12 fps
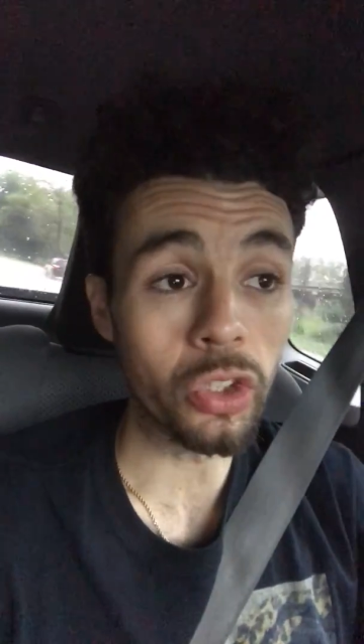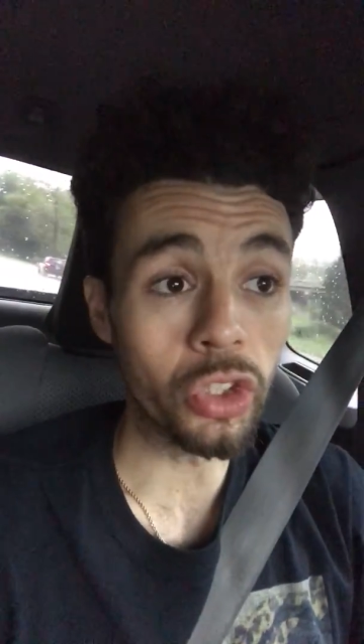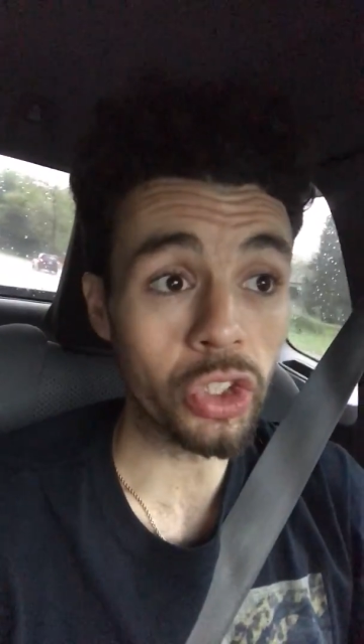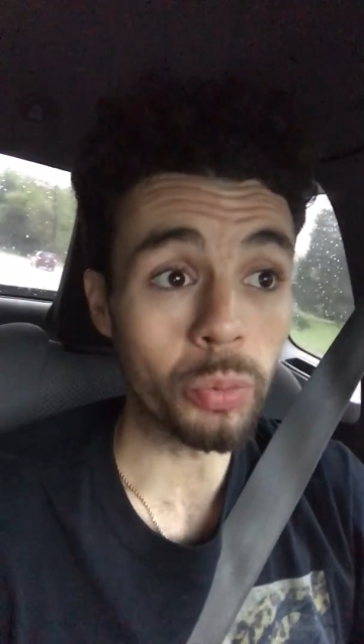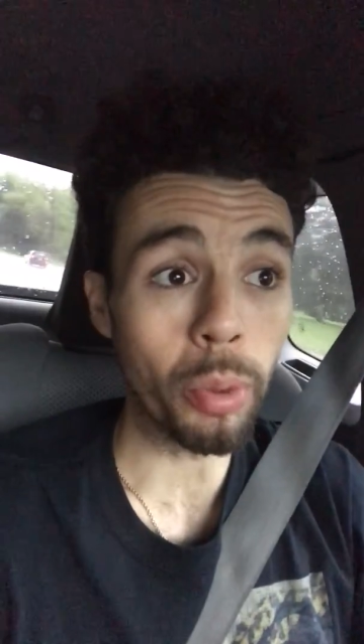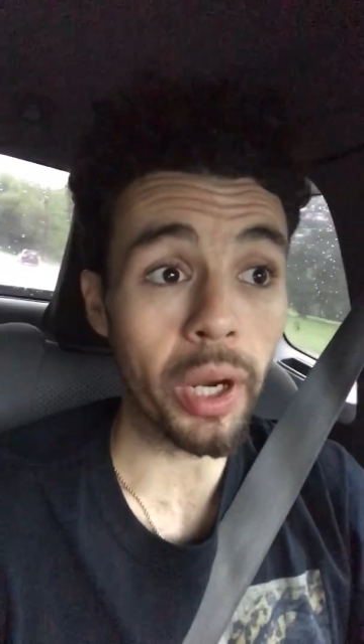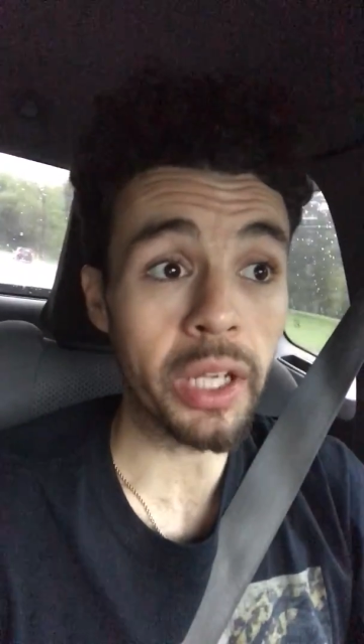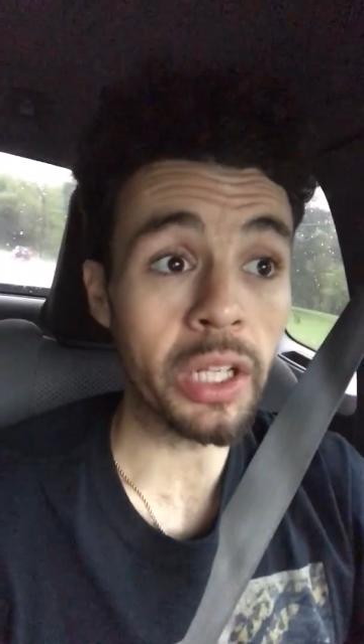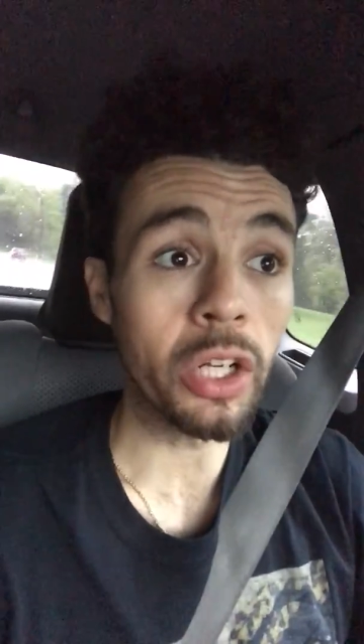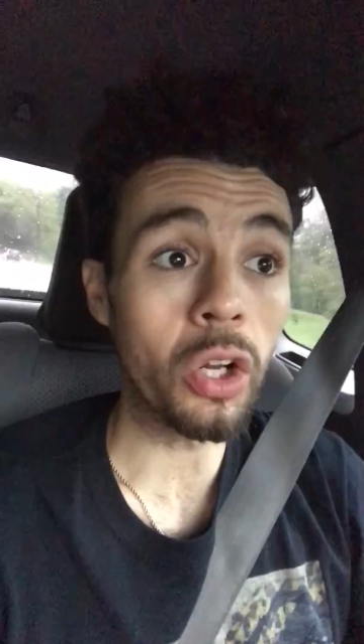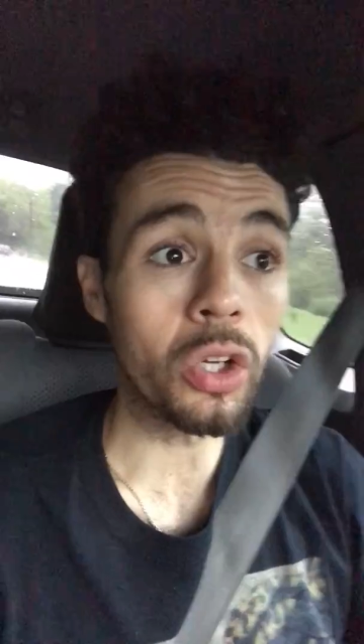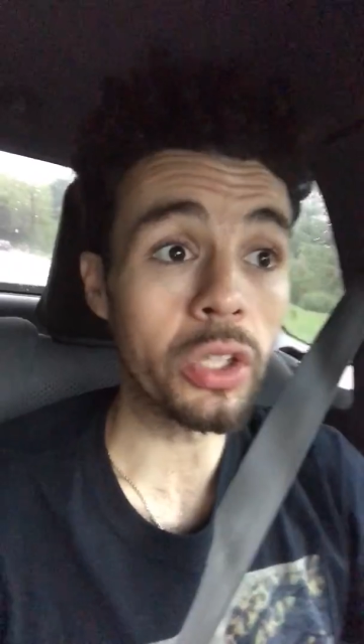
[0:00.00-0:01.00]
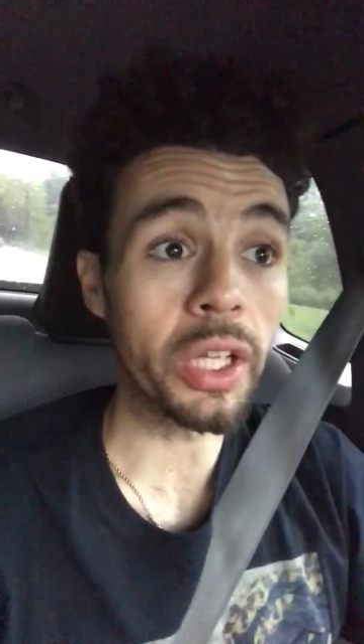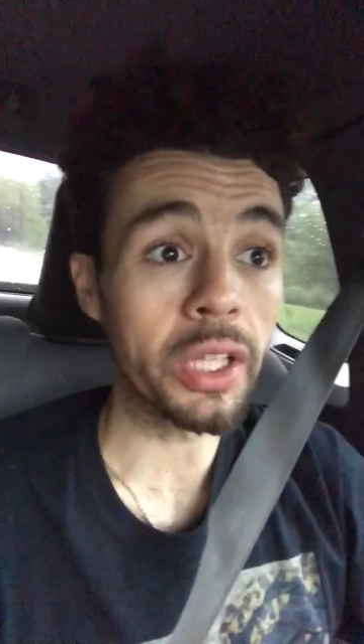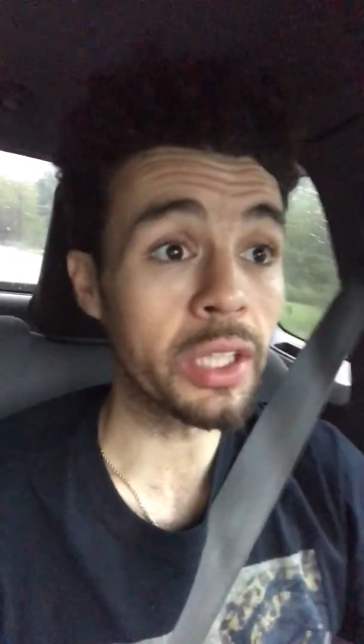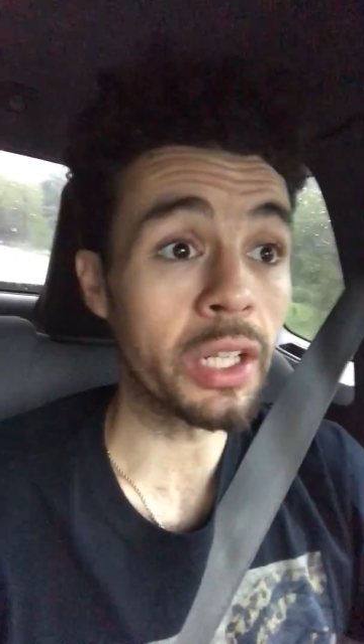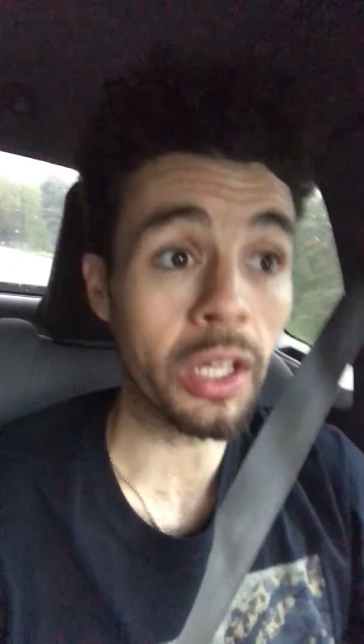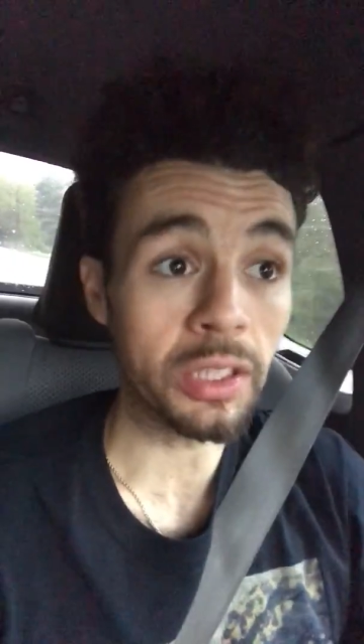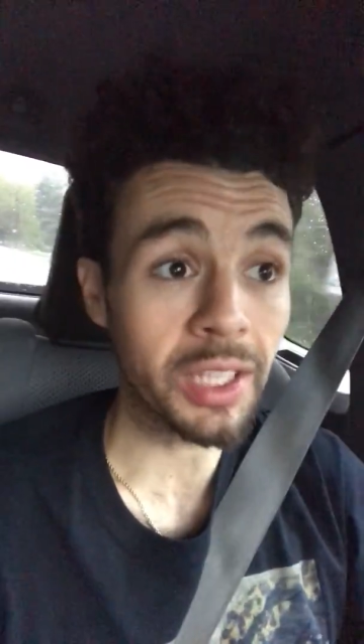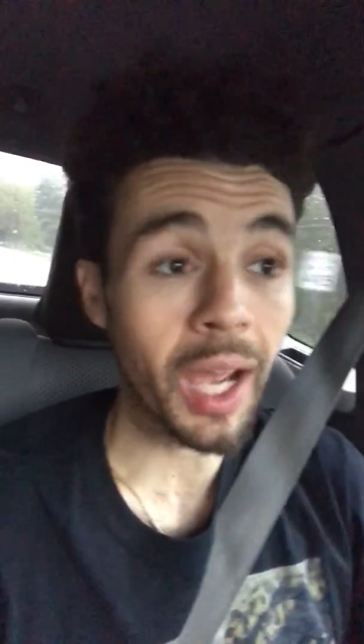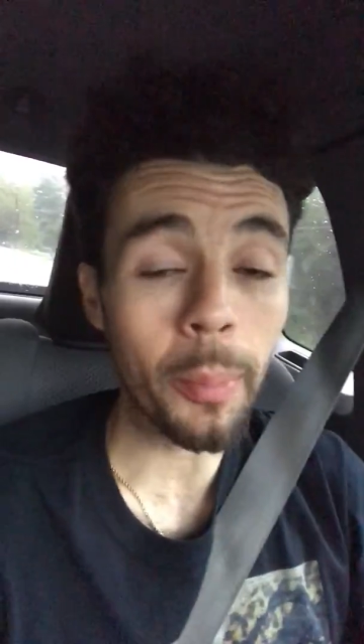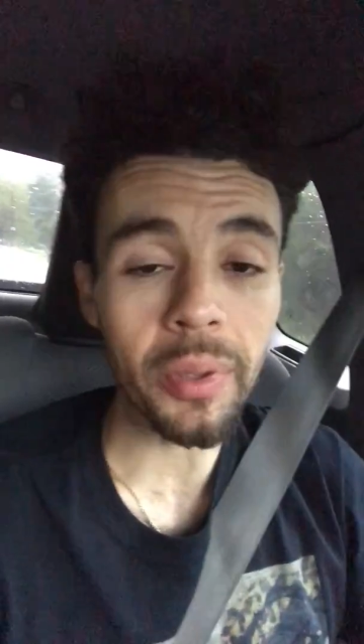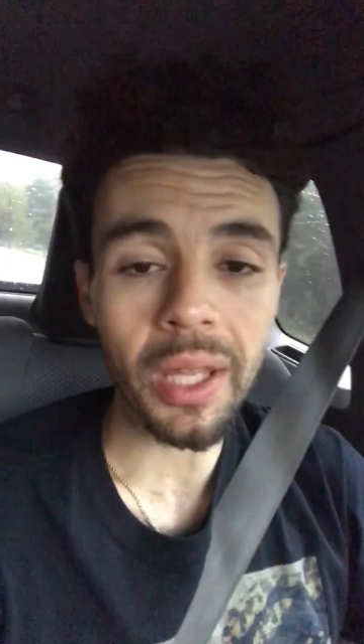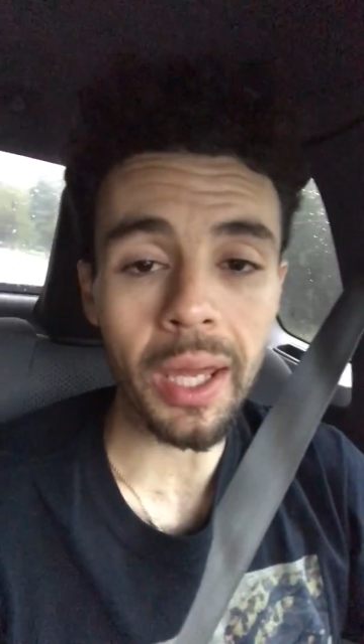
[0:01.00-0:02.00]
you're just breaking it all down. And then on
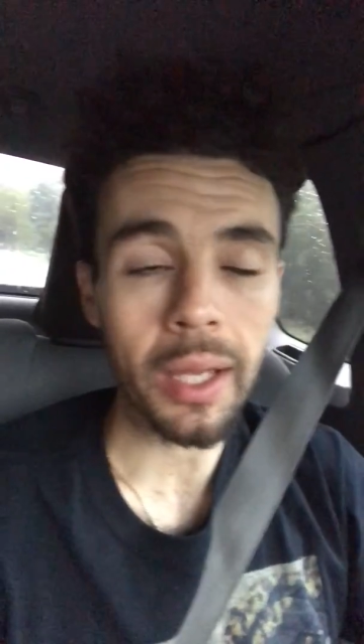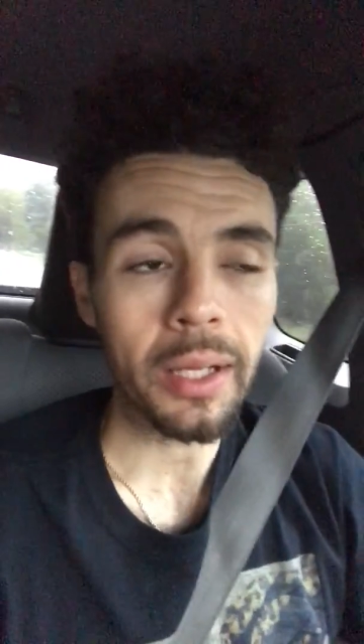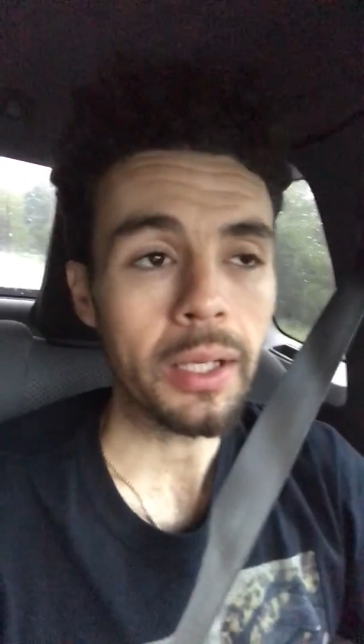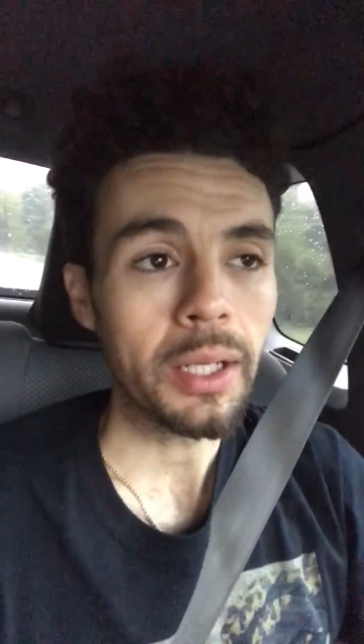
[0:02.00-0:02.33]
top of that,